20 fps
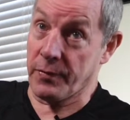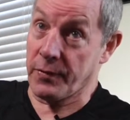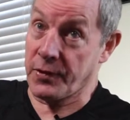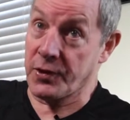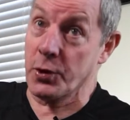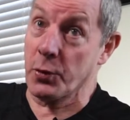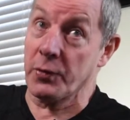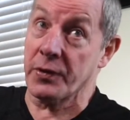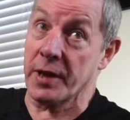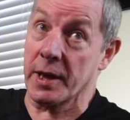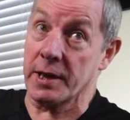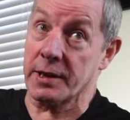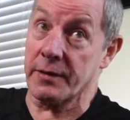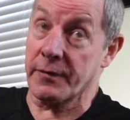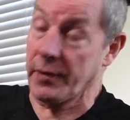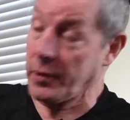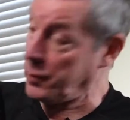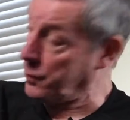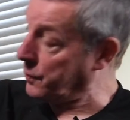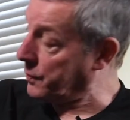2/3 of
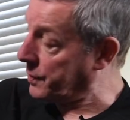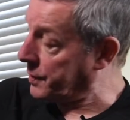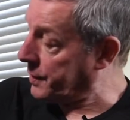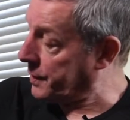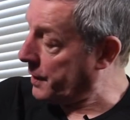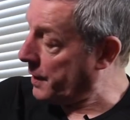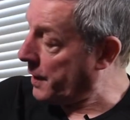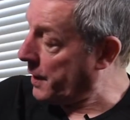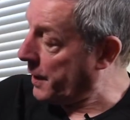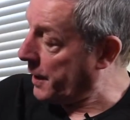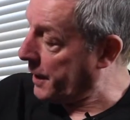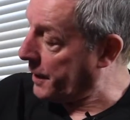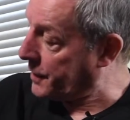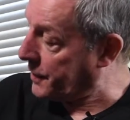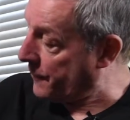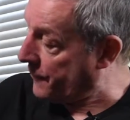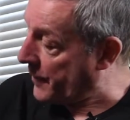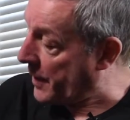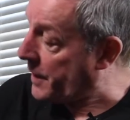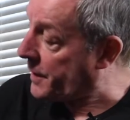the lungs. It's
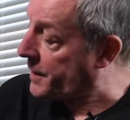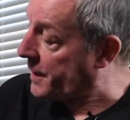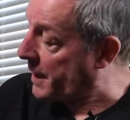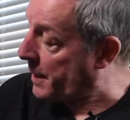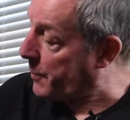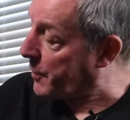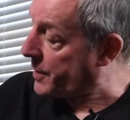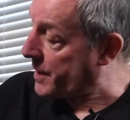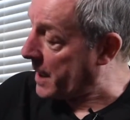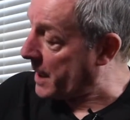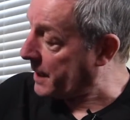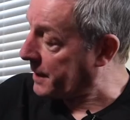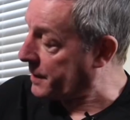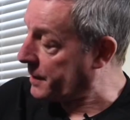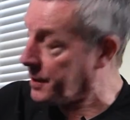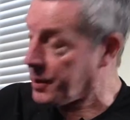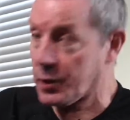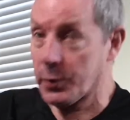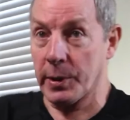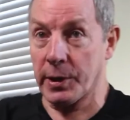a very deliberate act
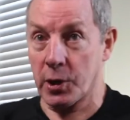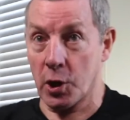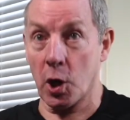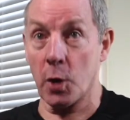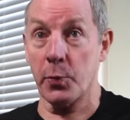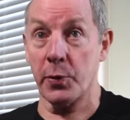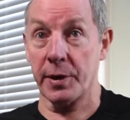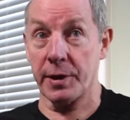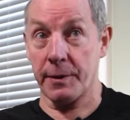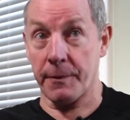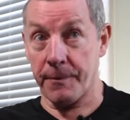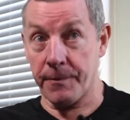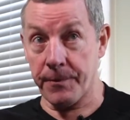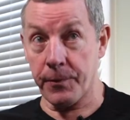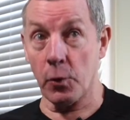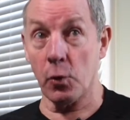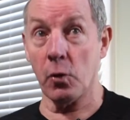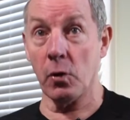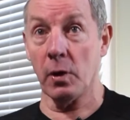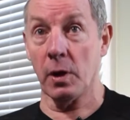to incorporate the
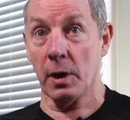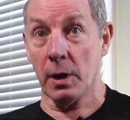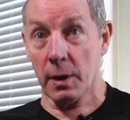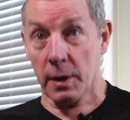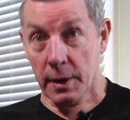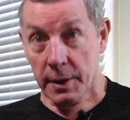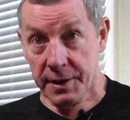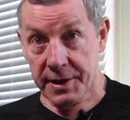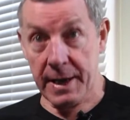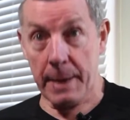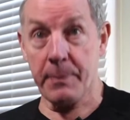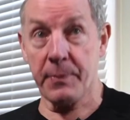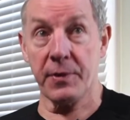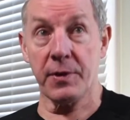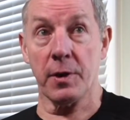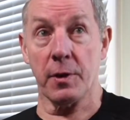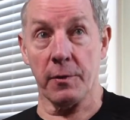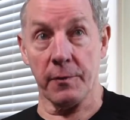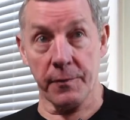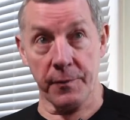full
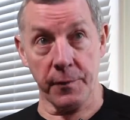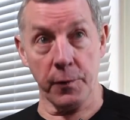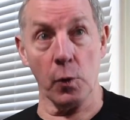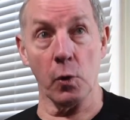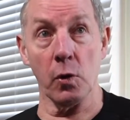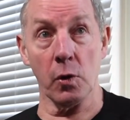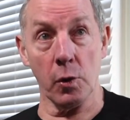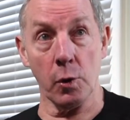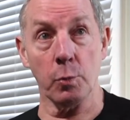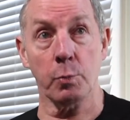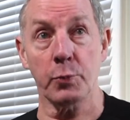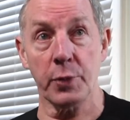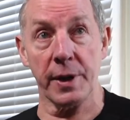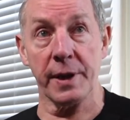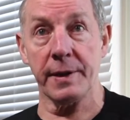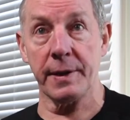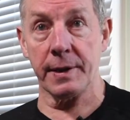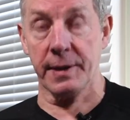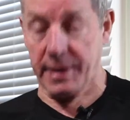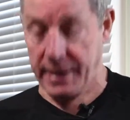depth of full lung
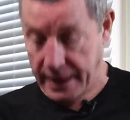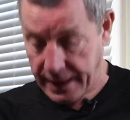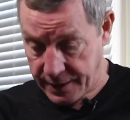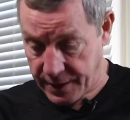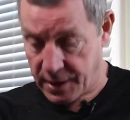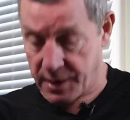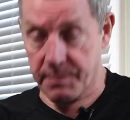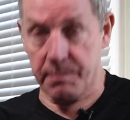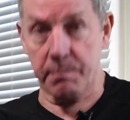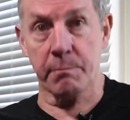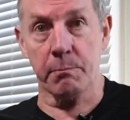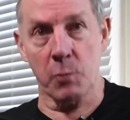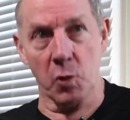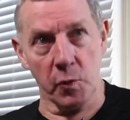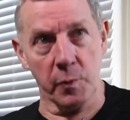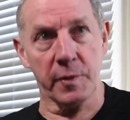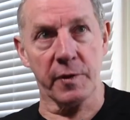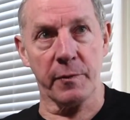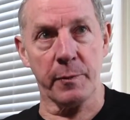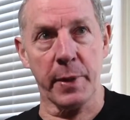breathing to get this
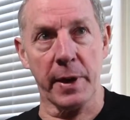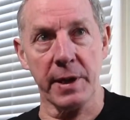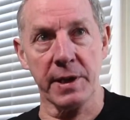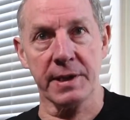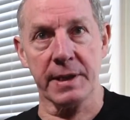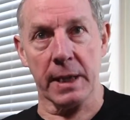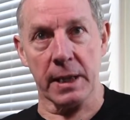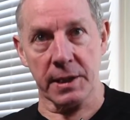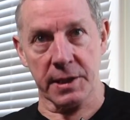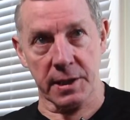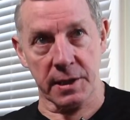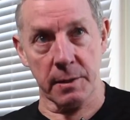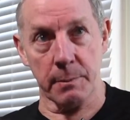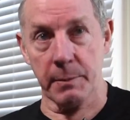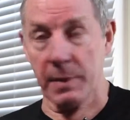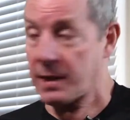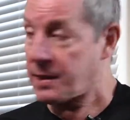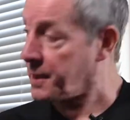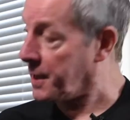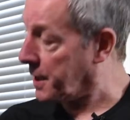movement of peristalsis and
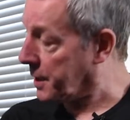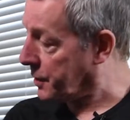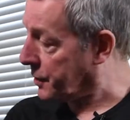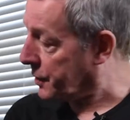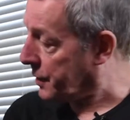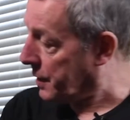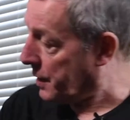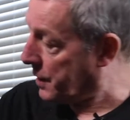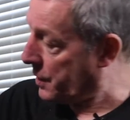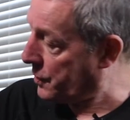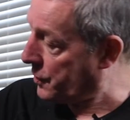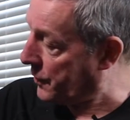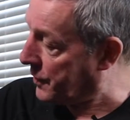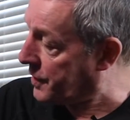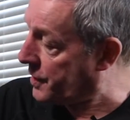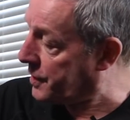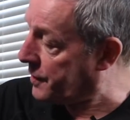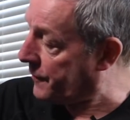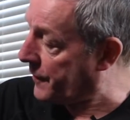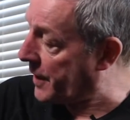massage. So
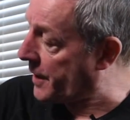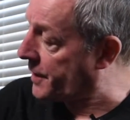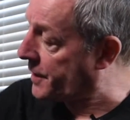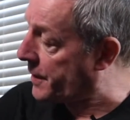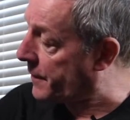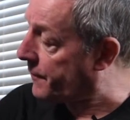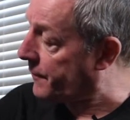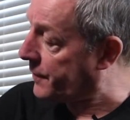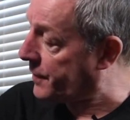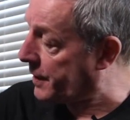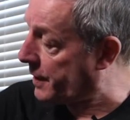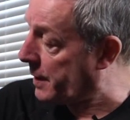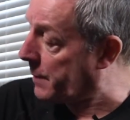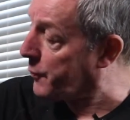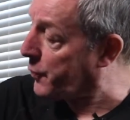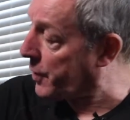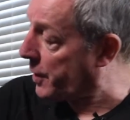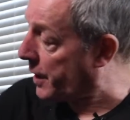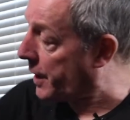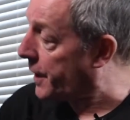this is a very
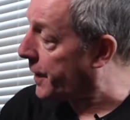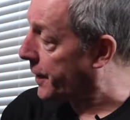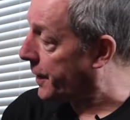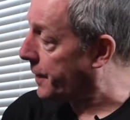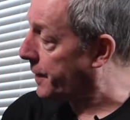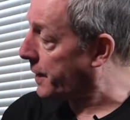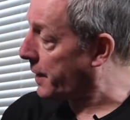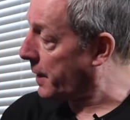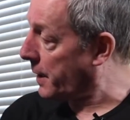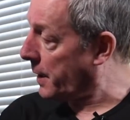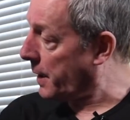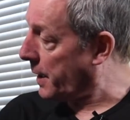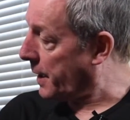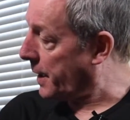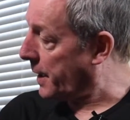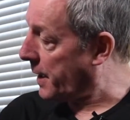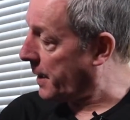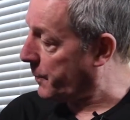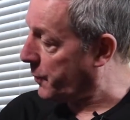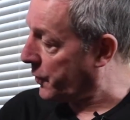deliberate learning,
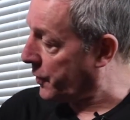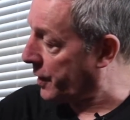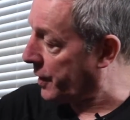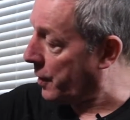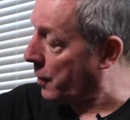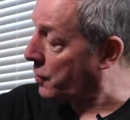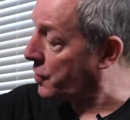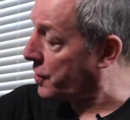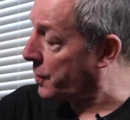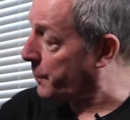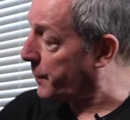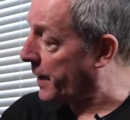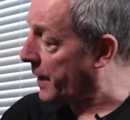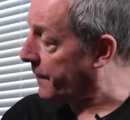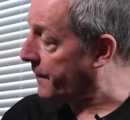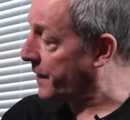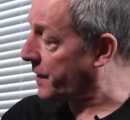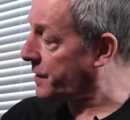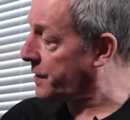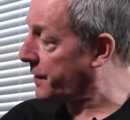but the oxygen
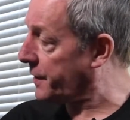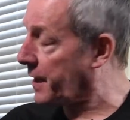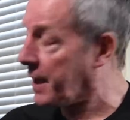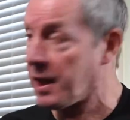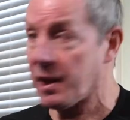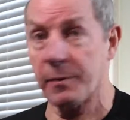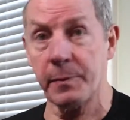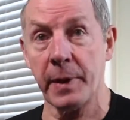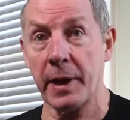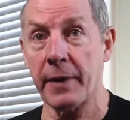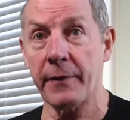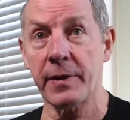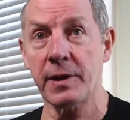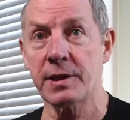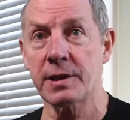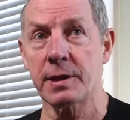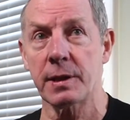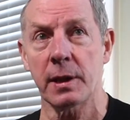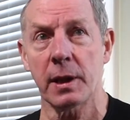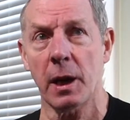benefits and the health
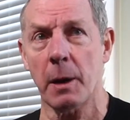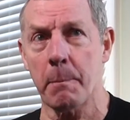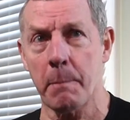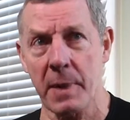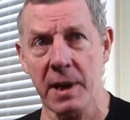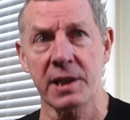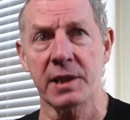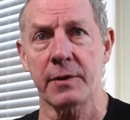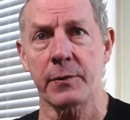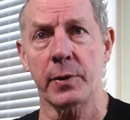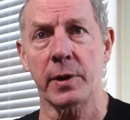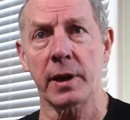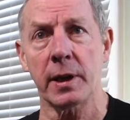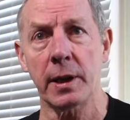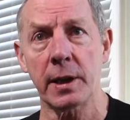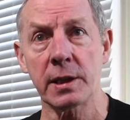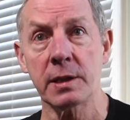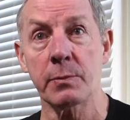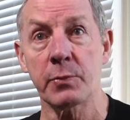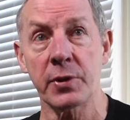benefits are massive when you
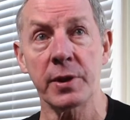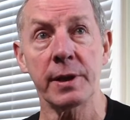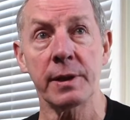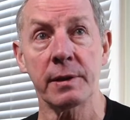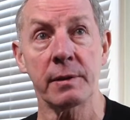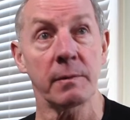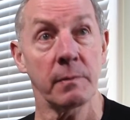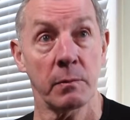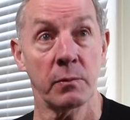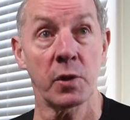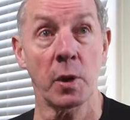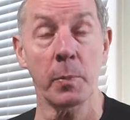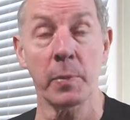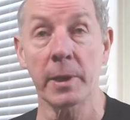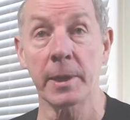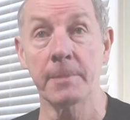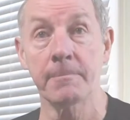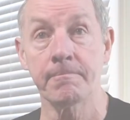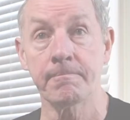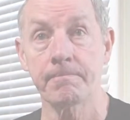learn to breathe
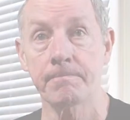properly.